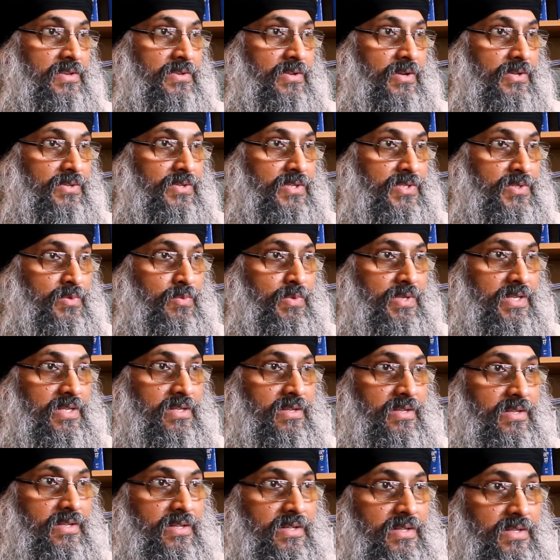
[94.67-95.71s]
not just with
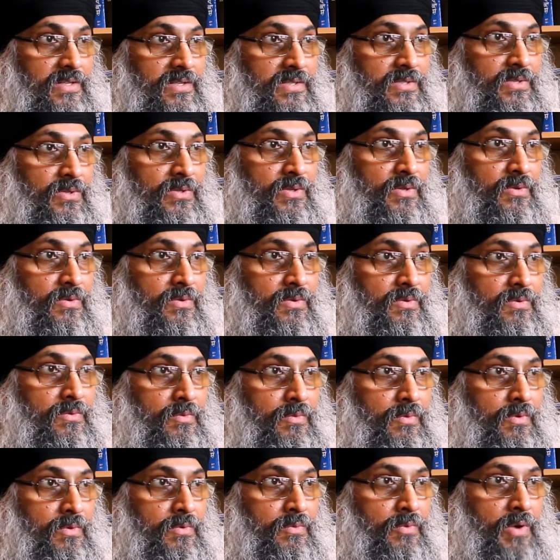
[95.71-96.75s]
the sort of
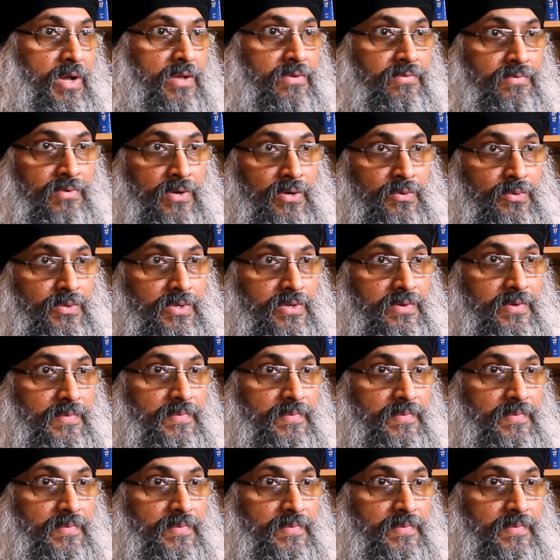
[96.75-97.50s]
white folk,